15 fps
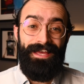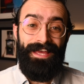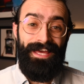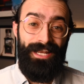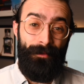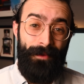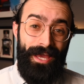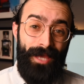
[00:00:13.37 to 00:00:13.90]

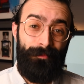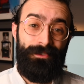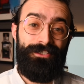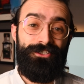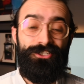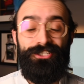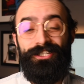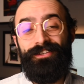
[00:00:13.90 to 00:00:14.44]
and I'm happy to
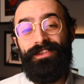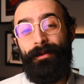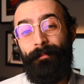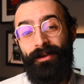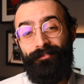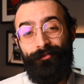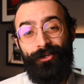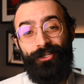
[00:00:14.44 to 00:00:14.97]
share that
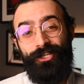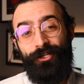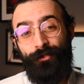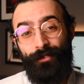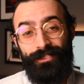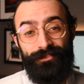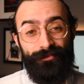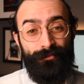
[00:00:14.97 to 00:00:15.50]
my friend
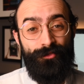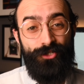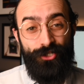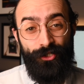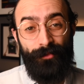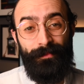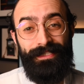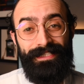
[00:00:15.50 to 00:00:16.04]
Chris from
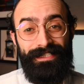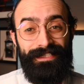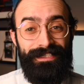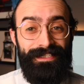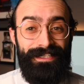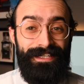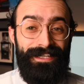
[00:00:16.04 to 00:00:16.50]
Germany